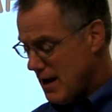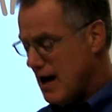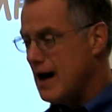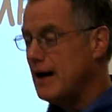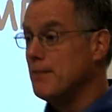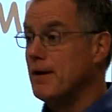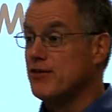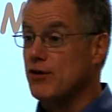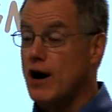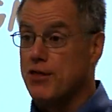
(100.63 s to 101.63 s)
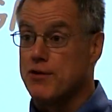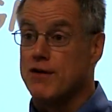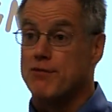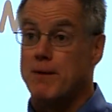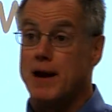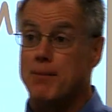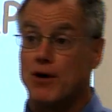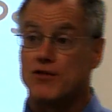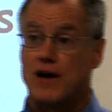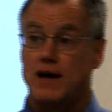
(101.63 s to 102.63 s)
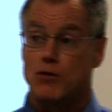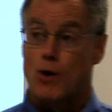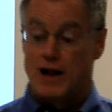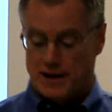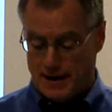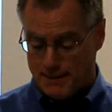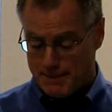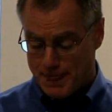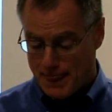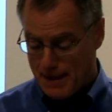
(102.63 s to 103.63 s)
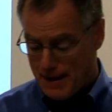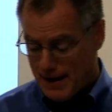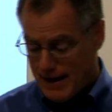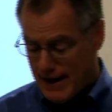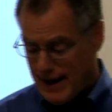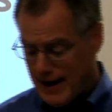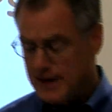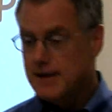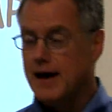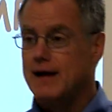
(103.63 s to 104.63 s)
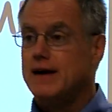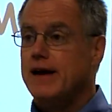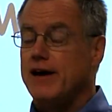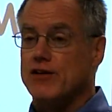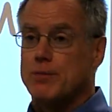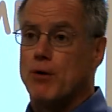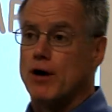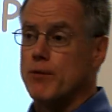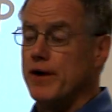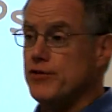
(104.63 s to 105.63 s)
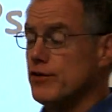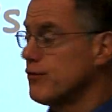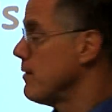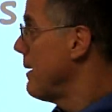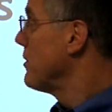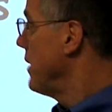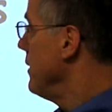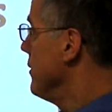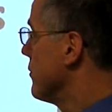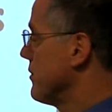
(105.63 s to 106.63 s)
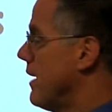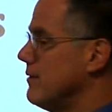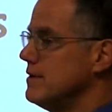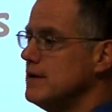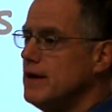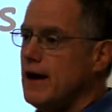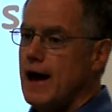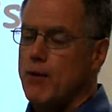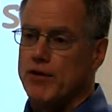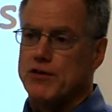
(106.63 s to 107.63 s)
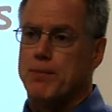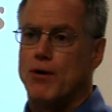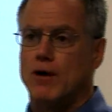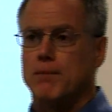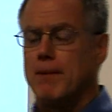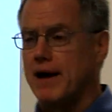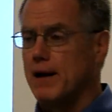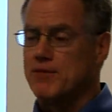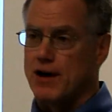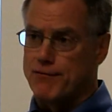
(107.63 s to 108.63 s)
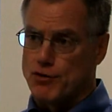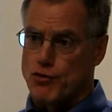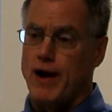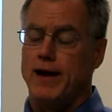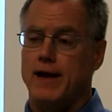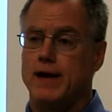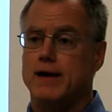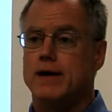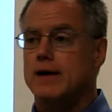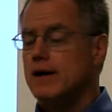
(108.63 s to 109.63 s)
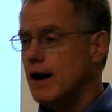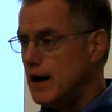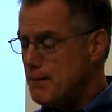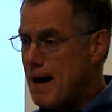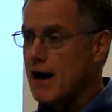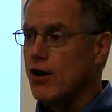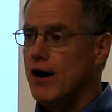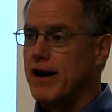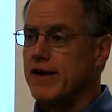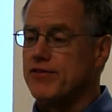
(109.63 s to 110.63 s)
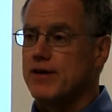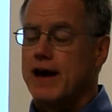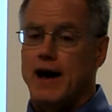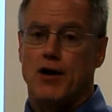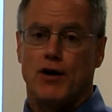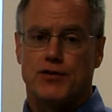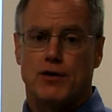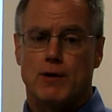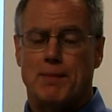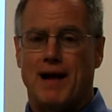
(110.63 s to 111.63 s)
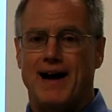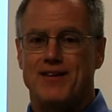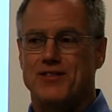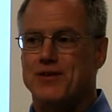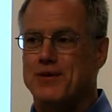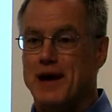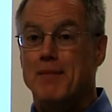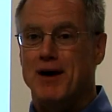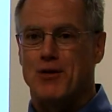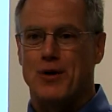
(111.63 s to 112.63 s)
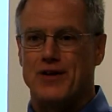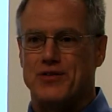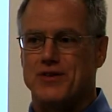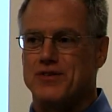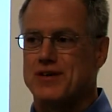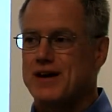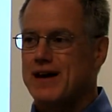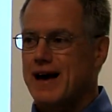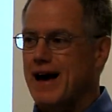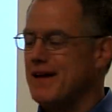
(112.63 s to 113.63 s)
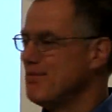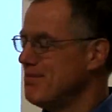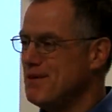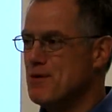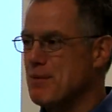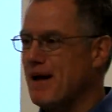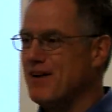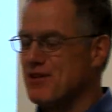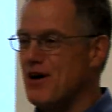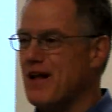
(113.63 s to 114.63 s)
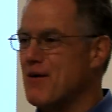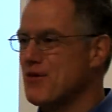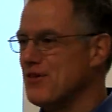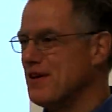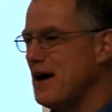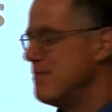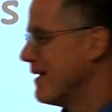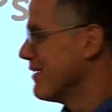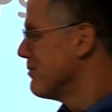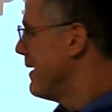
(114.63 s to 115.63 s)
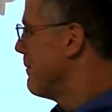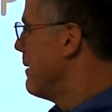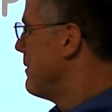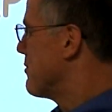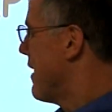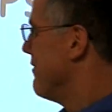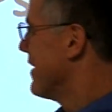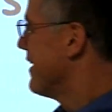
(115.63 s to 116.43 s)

Uh, Mike's the author of many books on quality, and uh, he's supported Regis for about 10 years now. And with support, Mike comes out for training, uh, mock audits, and also replies to email questions. And he replies at all hours of the night because Mike might be traveling